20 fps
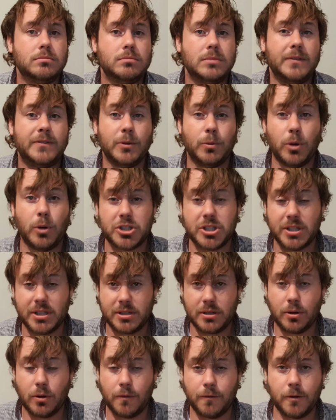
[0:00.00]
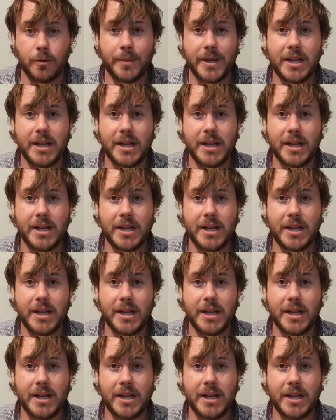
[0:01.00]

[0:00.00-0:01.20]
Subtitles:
If you're watching this and you're from